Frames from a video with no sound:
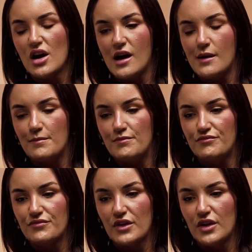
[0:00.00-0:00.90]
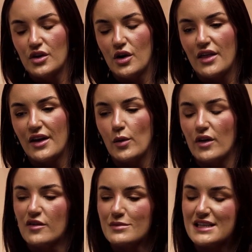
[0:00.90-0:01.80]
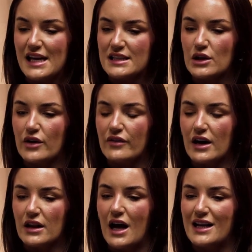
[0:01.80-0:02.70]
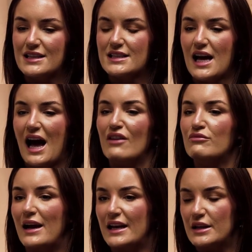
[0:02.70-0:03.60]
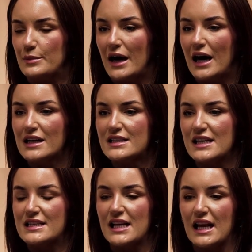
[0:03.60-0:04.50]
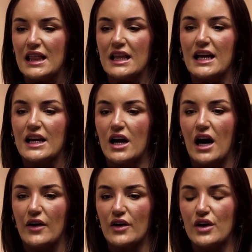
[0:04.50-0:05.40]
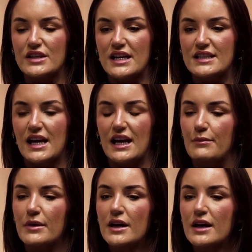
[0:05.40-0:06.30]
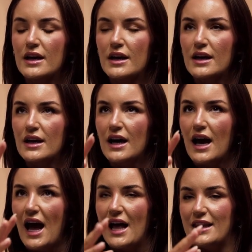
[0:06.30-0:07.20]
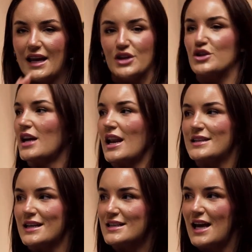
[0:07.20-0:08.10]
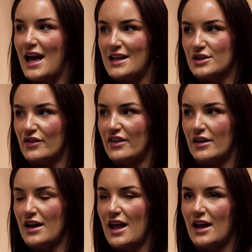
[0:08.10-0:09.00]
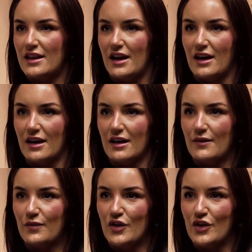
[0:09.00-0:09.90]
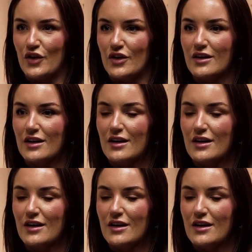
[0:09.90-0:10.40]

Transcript: you know, I think one of the mistakes a lot of our clients have made in the past is thinking that they could hire a content team and they can just kind of dust their hands off it. And I think, you know,